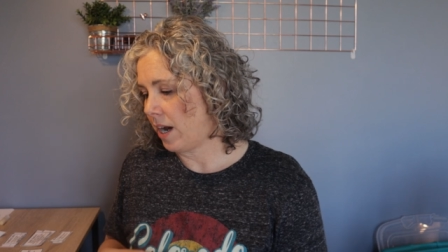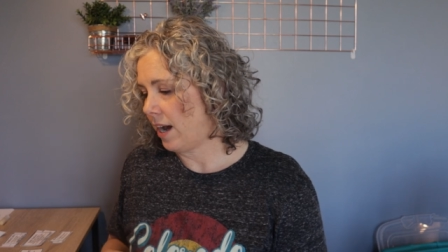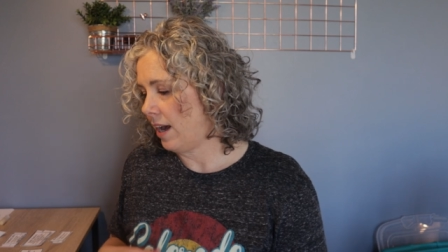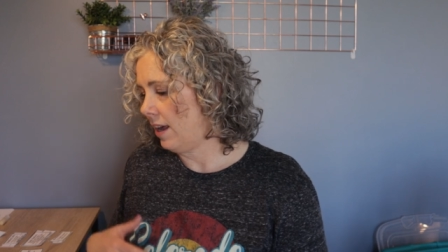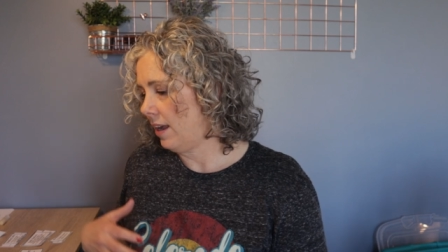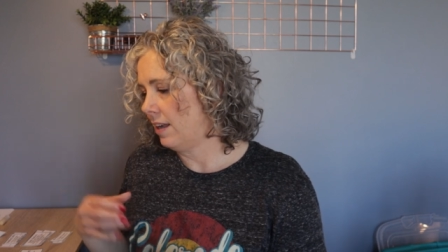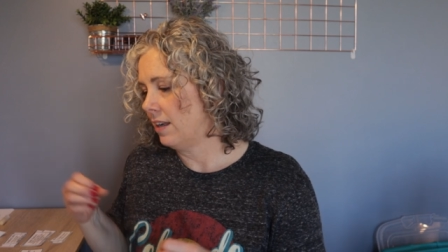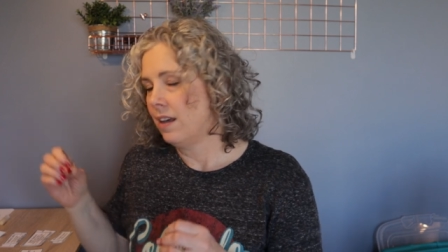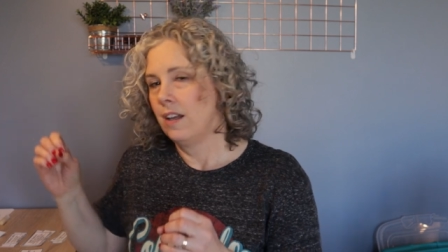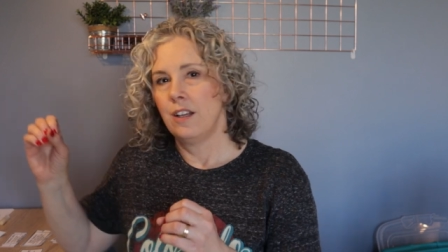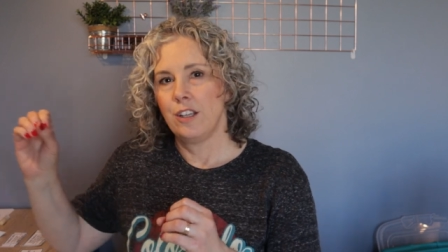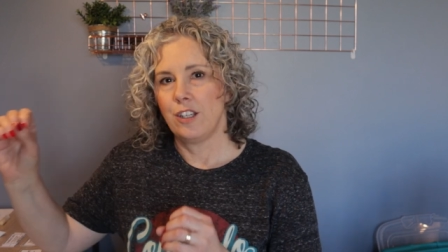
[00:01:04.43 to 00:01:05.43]
by,
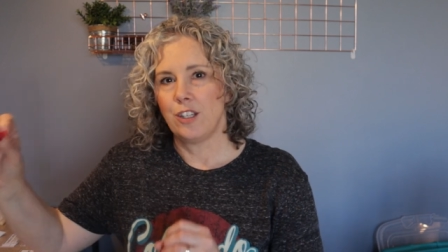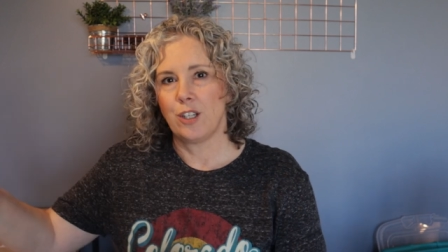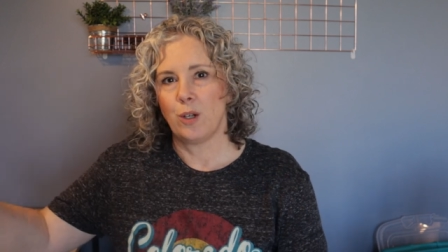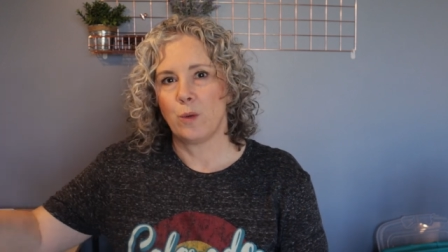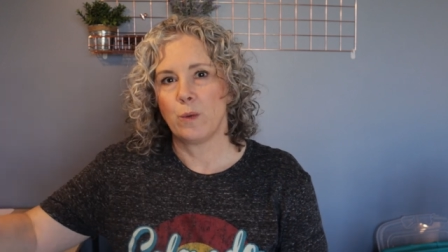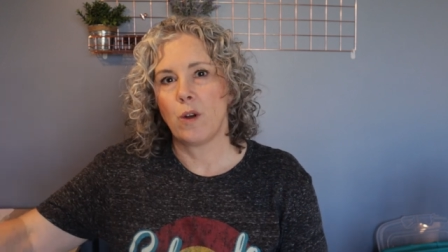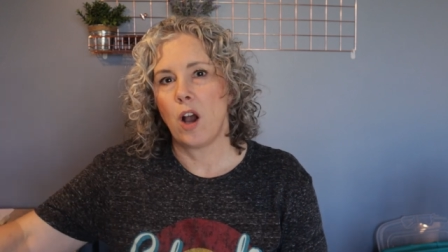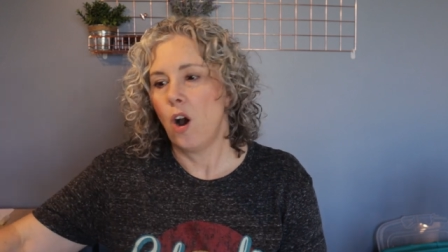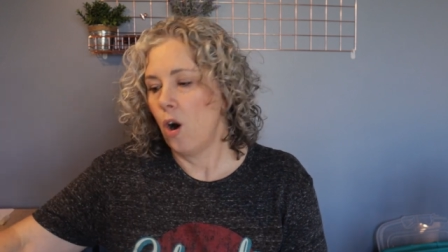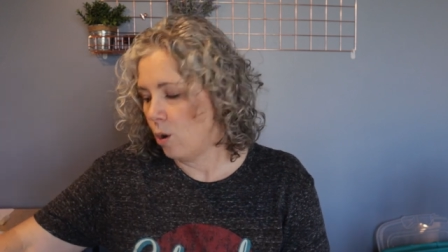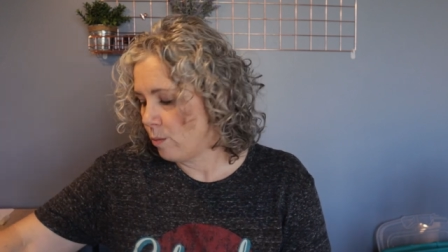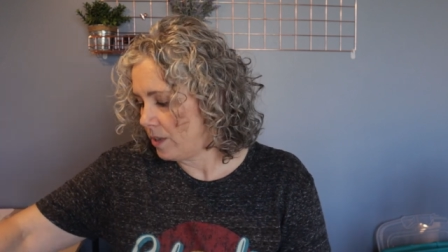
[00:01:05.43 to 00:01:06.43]
you know,
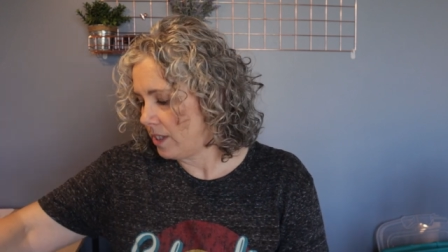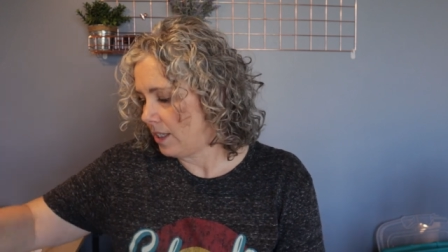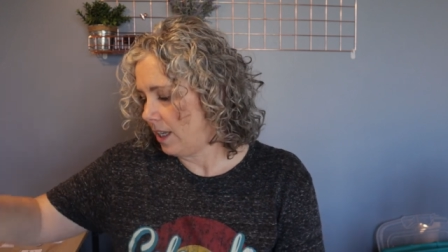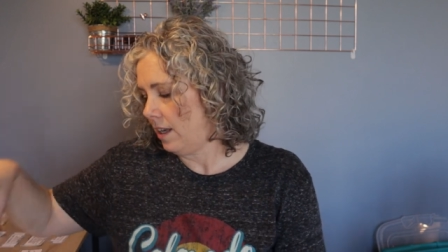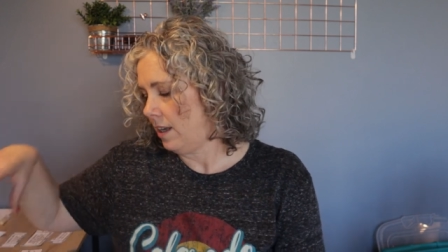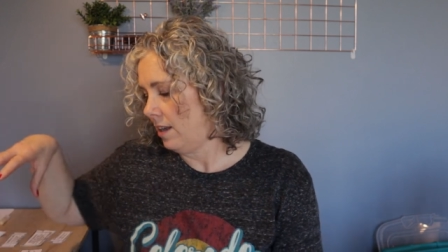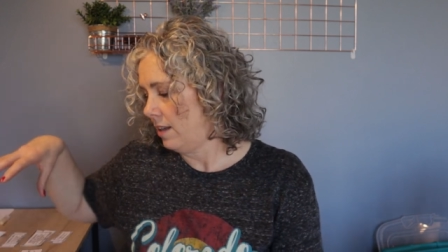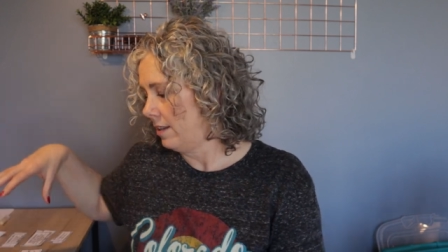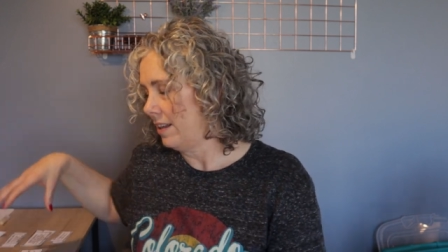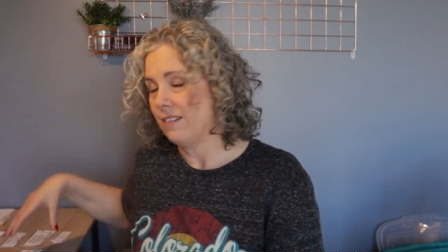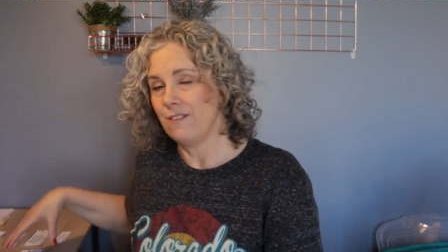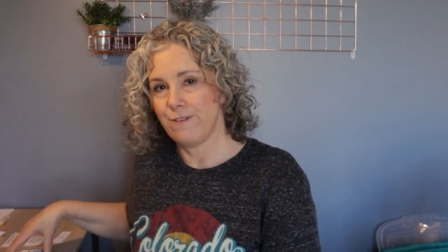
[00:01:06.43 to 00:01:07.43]
home
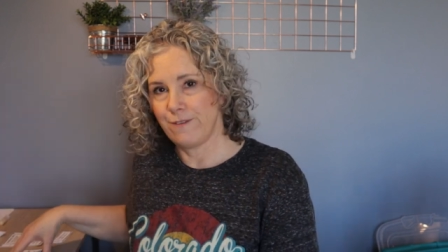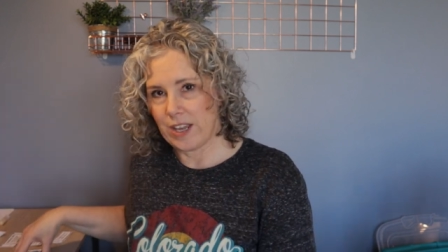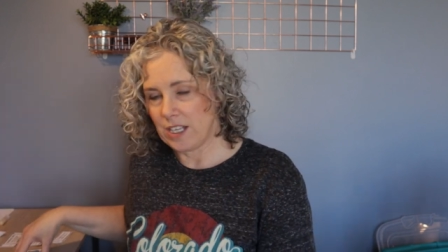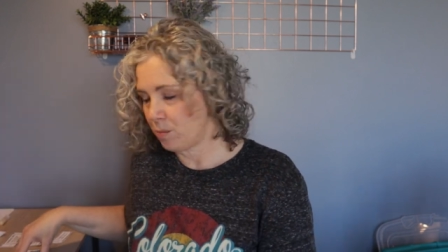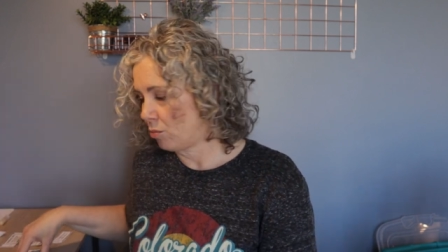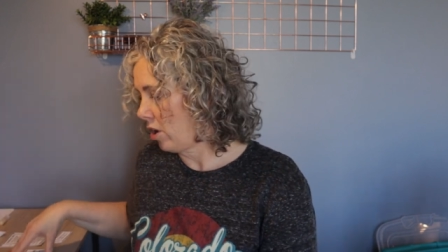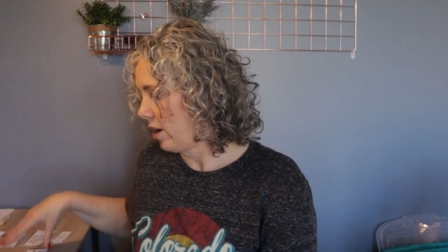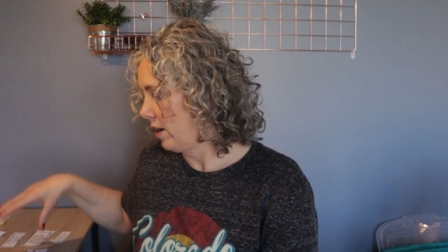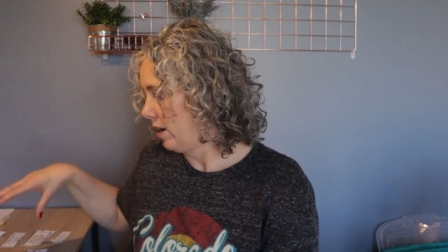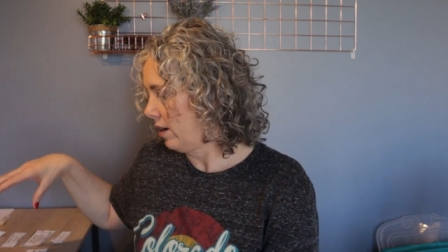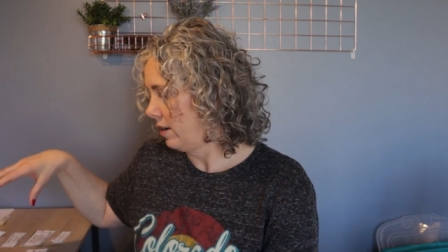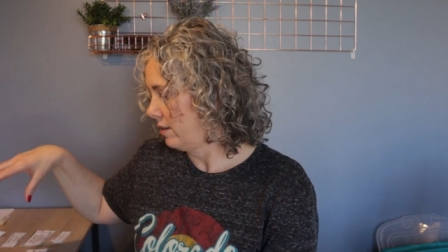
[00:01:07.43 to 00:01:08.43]
scents and face
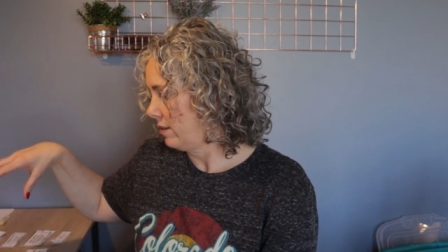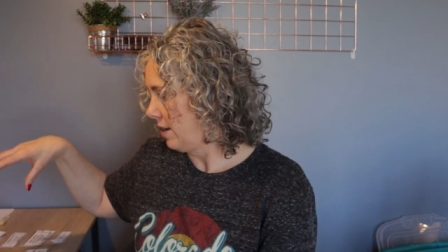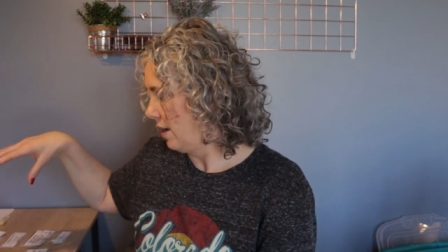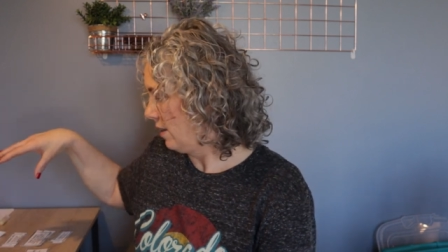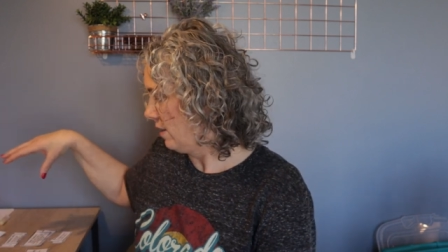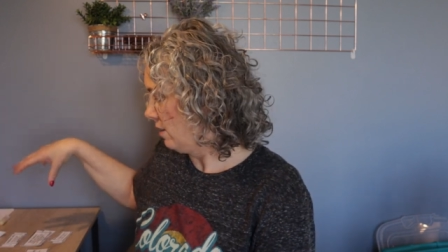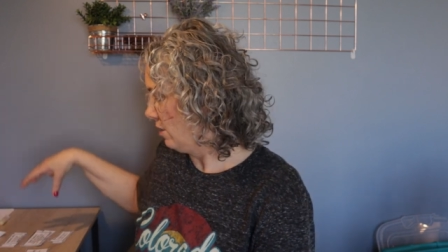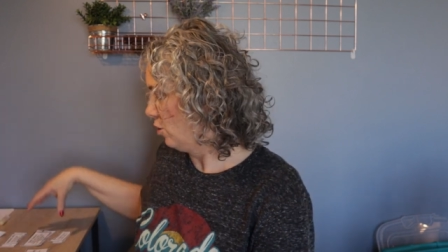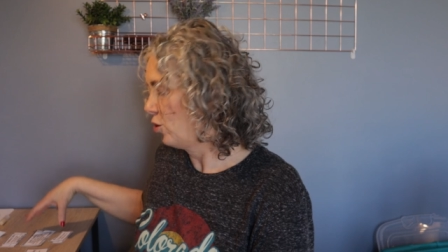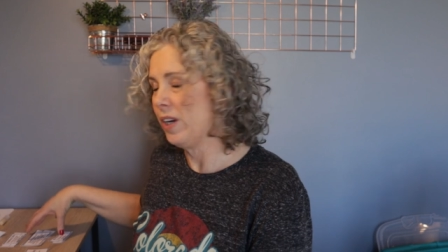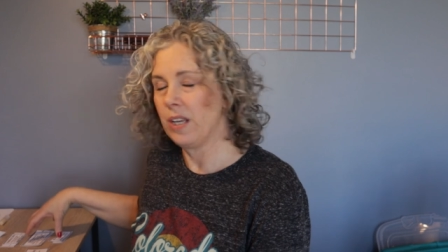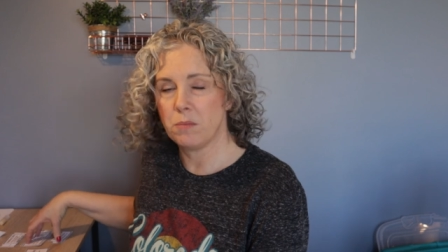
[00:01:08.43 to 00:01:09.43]
products and
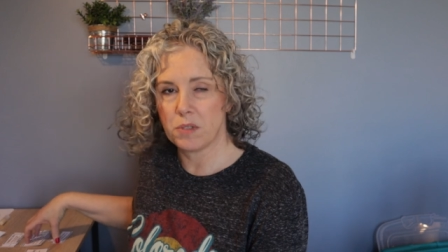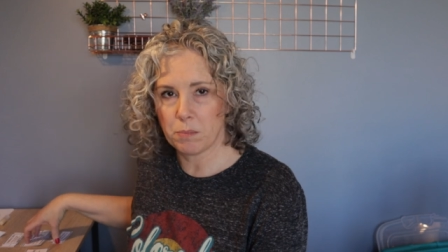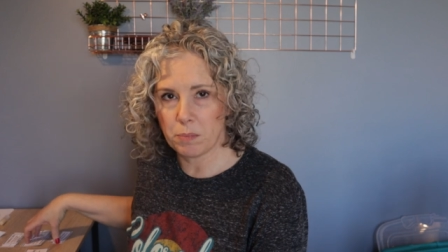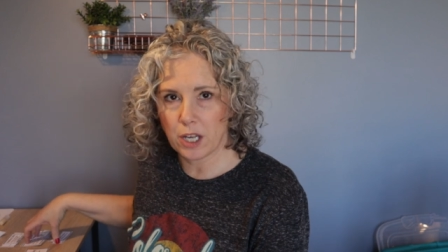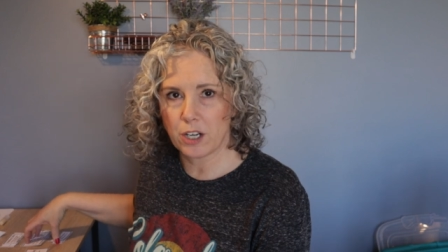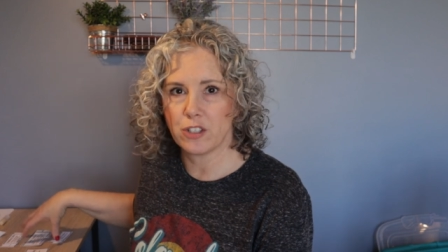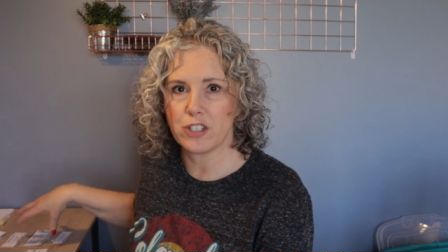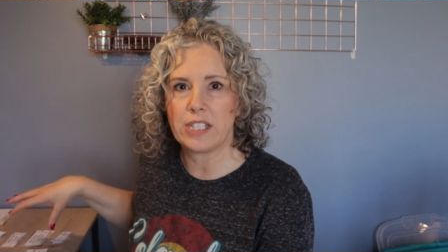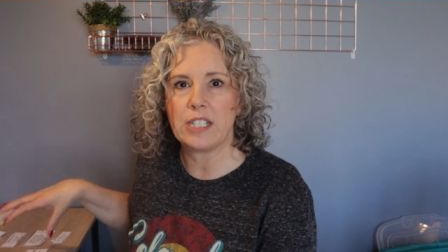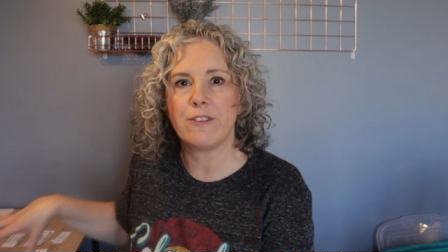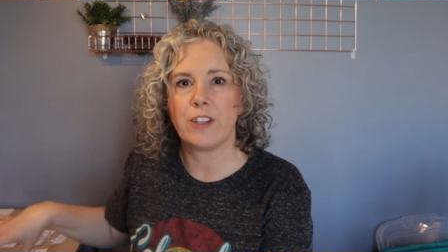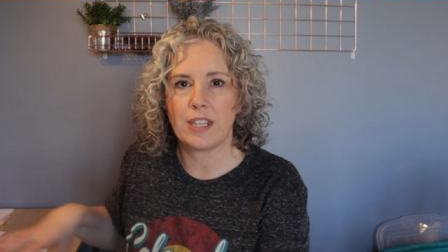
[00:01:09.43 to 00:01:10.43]
creams and butters
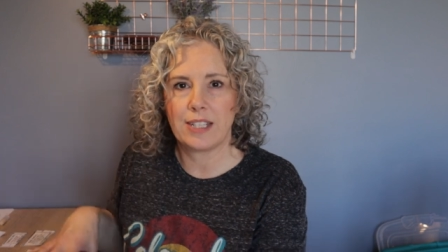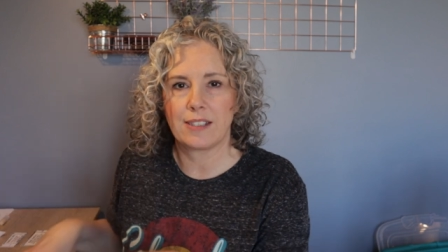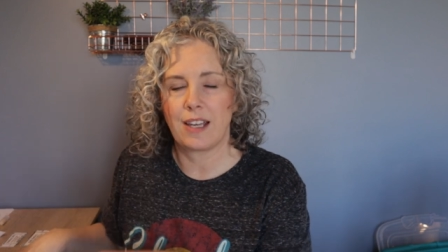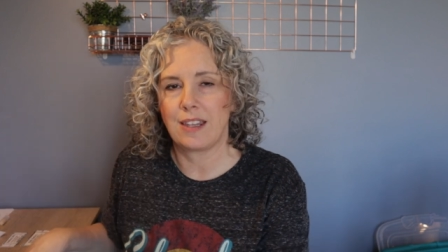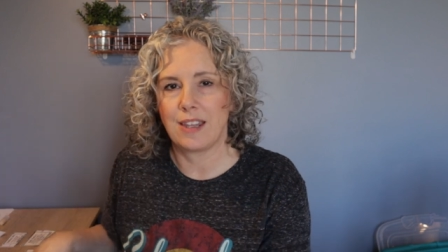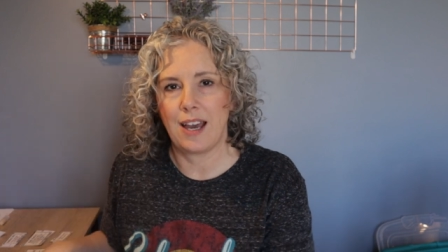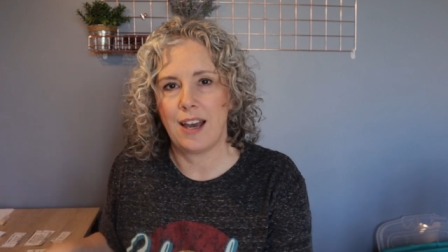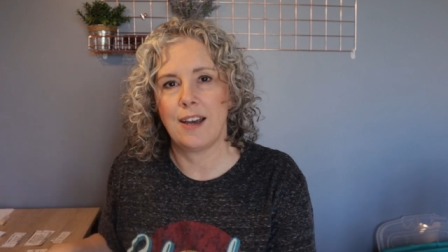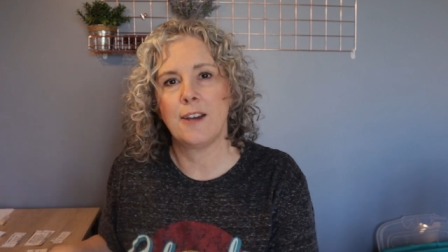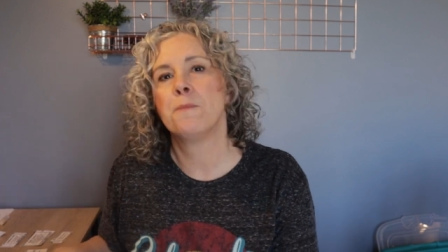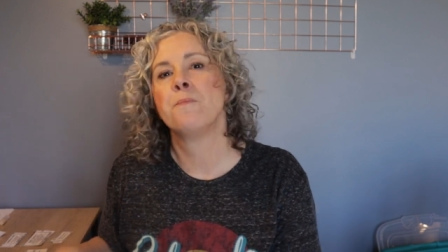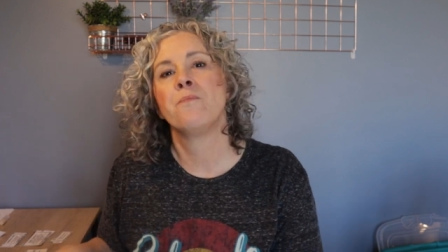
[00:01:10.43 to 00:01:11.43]
and different things like
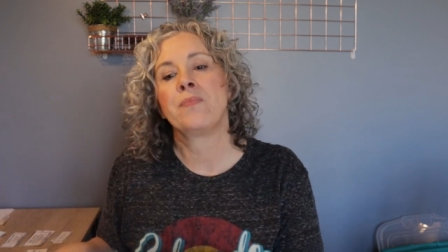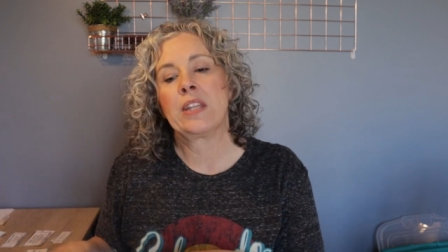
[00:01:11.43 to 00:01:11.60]
that.